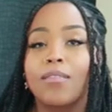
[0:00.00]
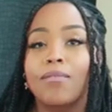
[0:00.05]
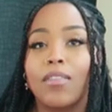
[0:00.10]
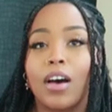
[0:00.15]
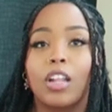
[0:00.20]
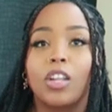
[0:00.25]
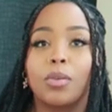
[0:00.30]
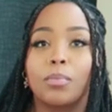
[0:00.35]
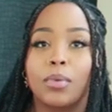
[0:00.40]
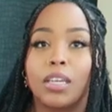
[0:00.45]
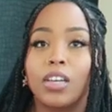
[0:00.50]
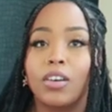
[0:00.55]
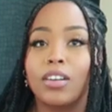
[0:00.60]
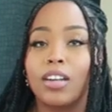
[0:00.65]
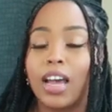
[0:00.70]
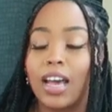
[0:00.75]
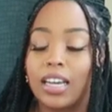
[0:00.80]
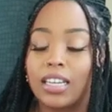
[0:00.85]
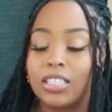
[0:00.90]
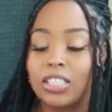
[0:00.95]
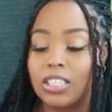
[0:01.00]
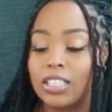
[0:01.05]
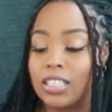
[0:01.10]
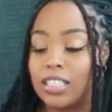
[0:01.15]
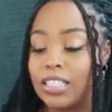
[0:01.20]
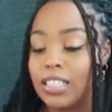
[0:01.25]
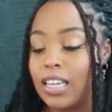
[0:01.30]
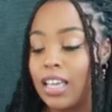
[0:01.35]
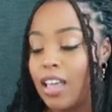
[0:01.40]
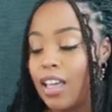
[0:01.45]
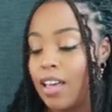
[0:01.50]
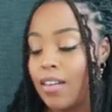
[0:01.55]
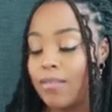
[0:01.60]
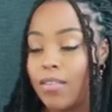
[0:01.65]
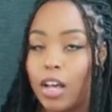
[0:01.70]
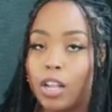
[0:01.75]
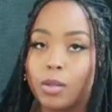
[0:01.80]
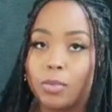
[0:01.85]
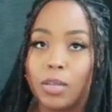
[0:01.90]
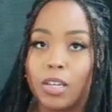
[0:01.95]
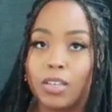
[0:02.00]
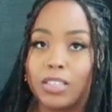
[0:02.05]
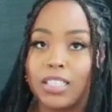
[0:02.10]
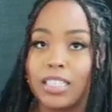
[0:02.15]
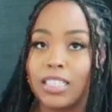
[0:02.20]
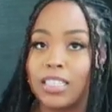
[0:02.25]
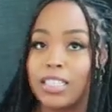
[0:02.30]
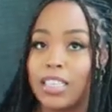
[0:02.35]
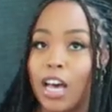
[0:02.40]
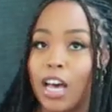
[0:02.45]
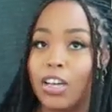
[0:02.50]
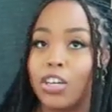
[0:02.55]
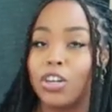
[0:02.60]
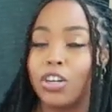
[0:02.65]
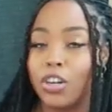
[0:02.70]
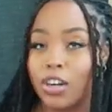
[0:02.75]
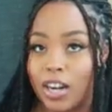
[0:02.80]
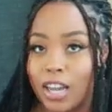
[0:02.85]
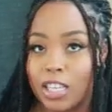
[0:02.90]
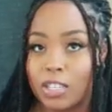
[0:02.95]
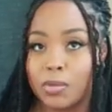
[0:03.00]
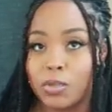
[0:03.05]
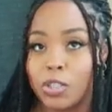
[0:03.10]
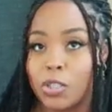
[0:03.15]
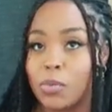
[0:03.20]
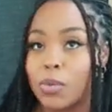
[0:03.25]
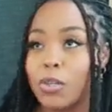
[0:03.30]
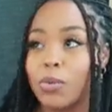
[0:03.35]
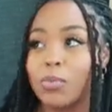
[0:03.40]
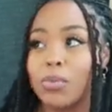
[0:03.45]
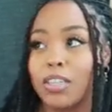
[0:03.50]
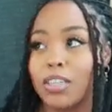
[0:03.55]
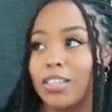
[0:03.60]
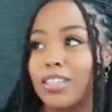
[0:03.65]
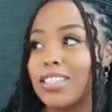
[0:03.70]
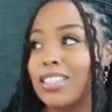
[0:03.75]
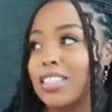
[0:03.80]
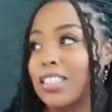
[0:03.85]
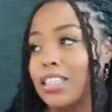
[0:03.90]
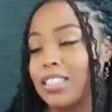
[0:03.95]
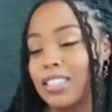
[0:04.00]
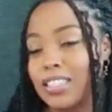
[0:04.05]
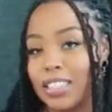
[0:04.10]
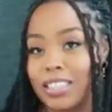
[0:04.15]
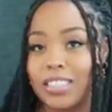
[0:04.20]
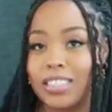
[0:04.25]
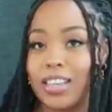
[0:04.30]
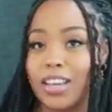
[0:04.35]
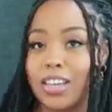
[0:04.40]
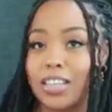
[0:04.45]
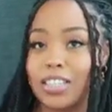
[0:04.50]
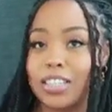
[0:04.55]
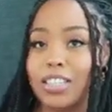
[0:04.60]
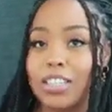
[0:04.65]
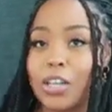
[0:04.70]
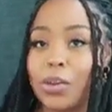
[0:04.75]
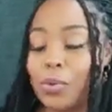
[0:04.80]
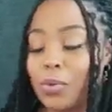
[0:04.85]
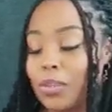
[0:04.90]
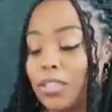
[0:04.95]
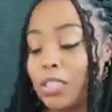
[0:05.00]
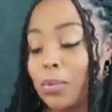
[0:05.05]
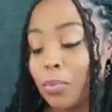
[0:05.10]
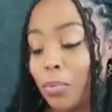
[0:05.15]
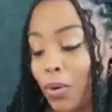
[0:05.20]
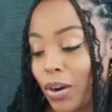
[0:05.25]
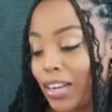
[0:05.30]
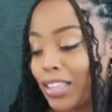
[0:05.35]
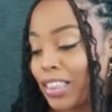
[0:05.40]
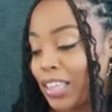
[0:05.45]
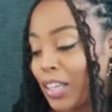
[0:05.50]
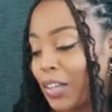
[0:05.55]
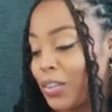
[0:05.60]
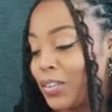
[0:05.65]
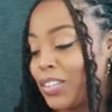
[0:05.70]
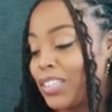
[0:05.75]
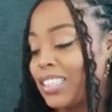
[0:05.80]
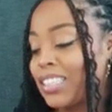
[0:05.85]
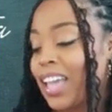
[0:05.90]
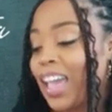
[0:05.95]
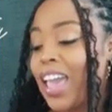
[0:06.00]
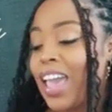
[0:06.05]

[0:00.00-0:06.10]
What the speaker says: Follow me on IG, follow me on TikTok. Your girl has been doing Reels and TikTok, so support those.